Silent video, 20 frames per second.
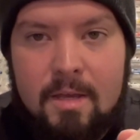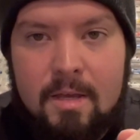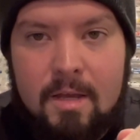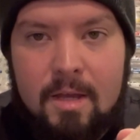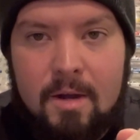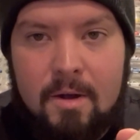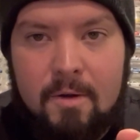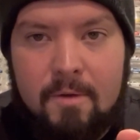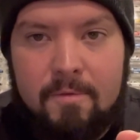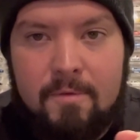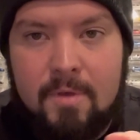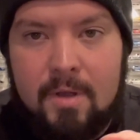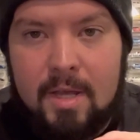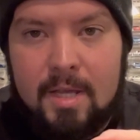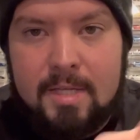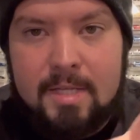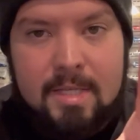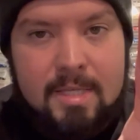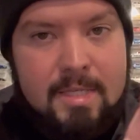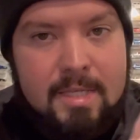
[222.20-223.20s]
I don't know if you
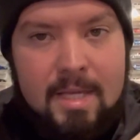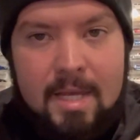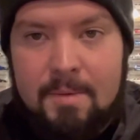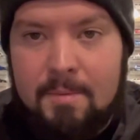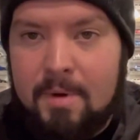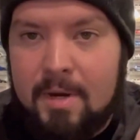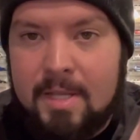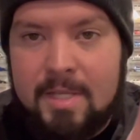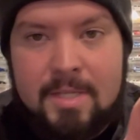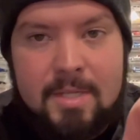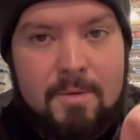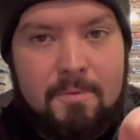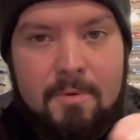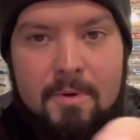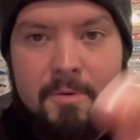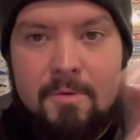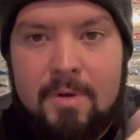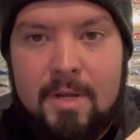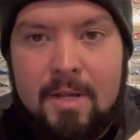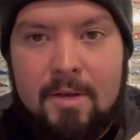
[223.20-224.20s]
guys can see, but it's the
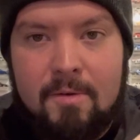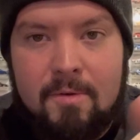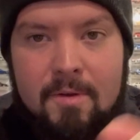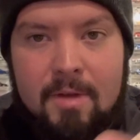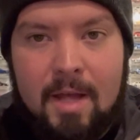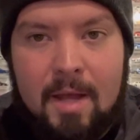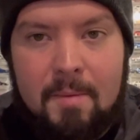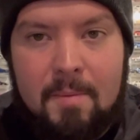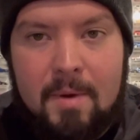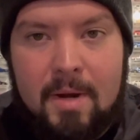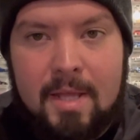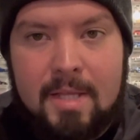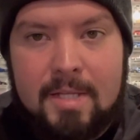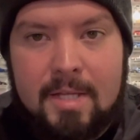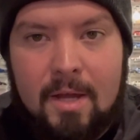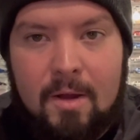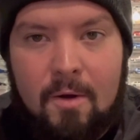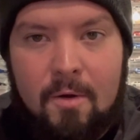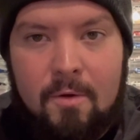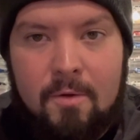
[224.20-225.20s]
real deal. I mean, it's
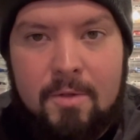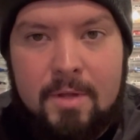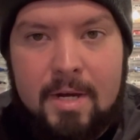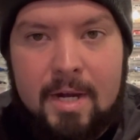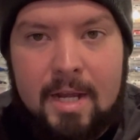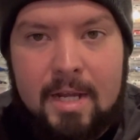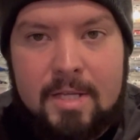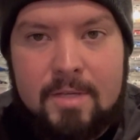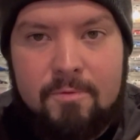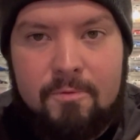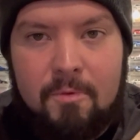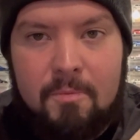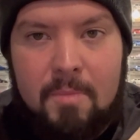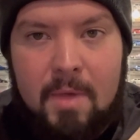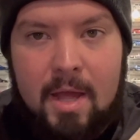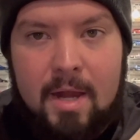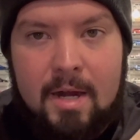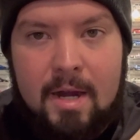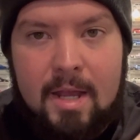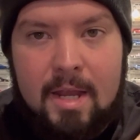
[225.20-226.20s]
got all the nicks from
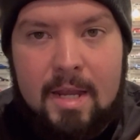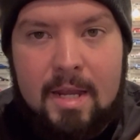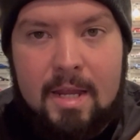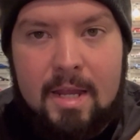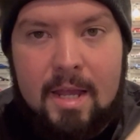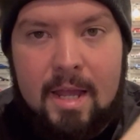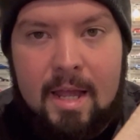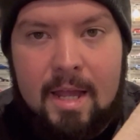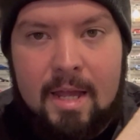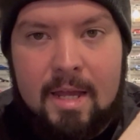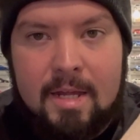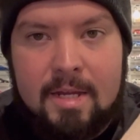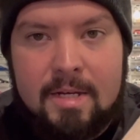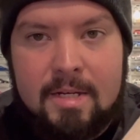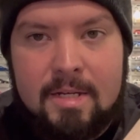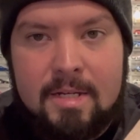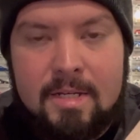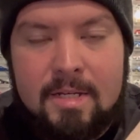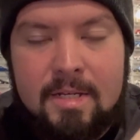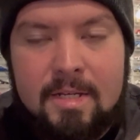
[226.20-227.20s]
that night,
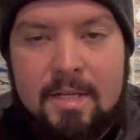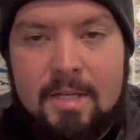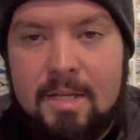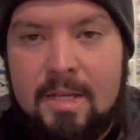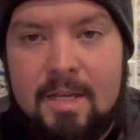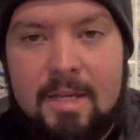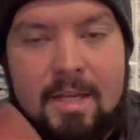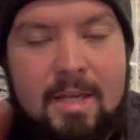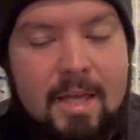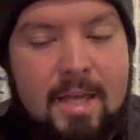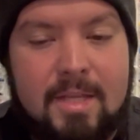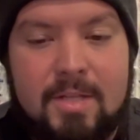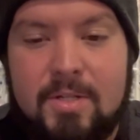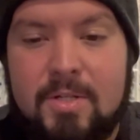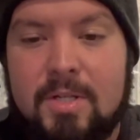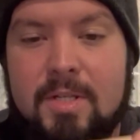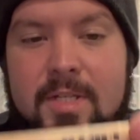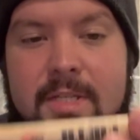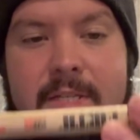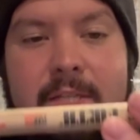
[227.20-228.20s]
and it's
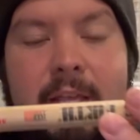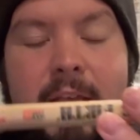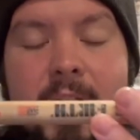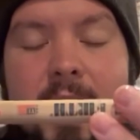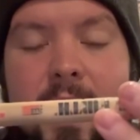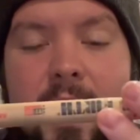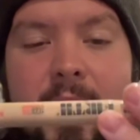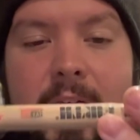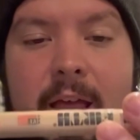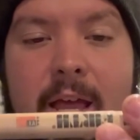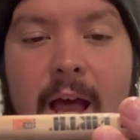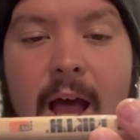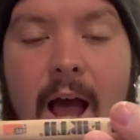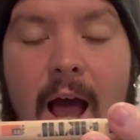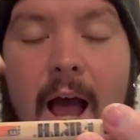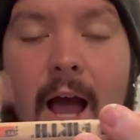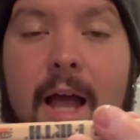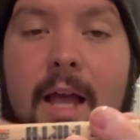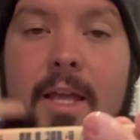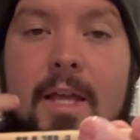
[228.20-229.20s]
just,
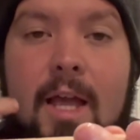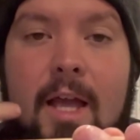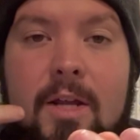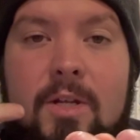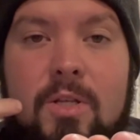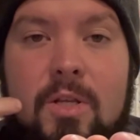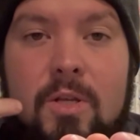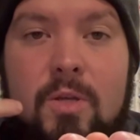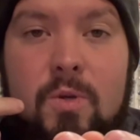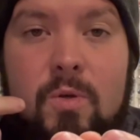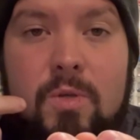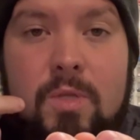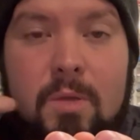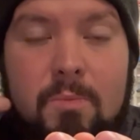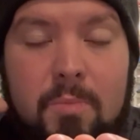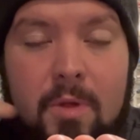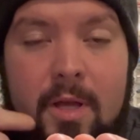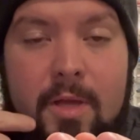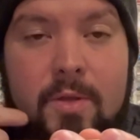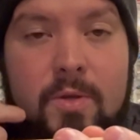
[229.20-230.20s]
I actually used to
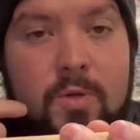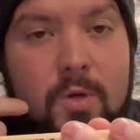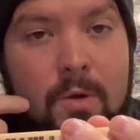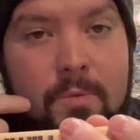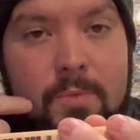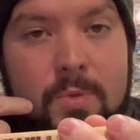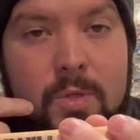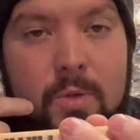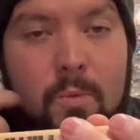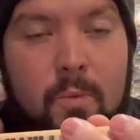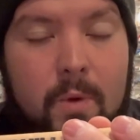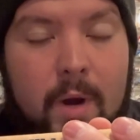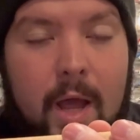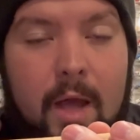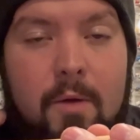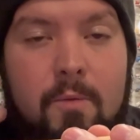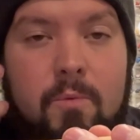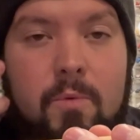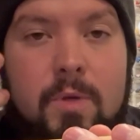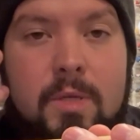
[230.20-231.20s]
play the drums when
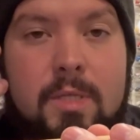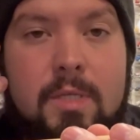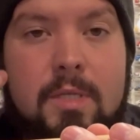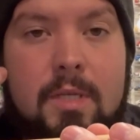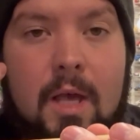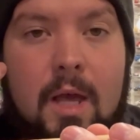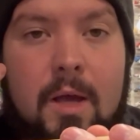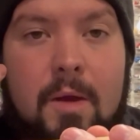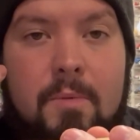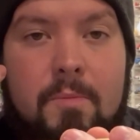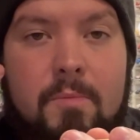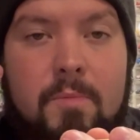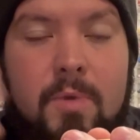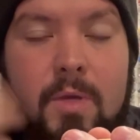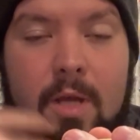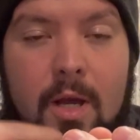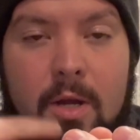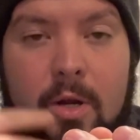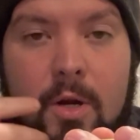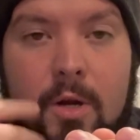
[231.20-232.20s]
I was
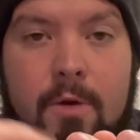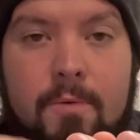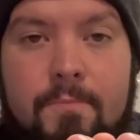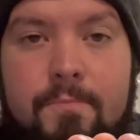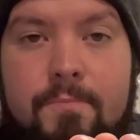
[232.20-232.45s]
younger,